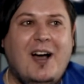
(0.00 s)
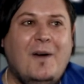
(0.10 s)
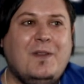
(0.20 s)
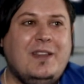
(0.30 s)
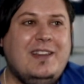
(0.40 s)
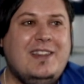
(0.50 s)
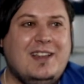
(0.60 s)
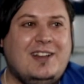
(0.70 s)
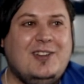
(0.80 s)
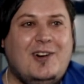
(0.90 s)
Hopefully,
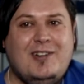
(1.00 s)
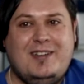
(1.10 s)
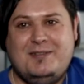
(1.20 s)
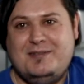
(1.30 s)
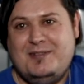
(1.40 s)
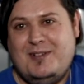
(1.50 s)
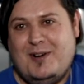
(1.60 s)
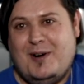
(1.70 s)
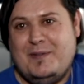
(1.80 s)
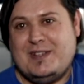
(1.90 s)
the Glog,
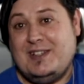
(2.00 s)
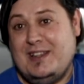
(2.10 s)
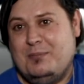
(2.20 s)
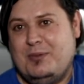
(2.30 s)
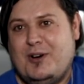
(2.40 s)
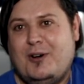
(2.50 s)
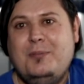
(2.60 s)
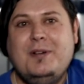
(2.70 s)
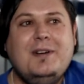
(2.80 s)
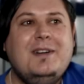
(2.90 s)
obviously the Blob.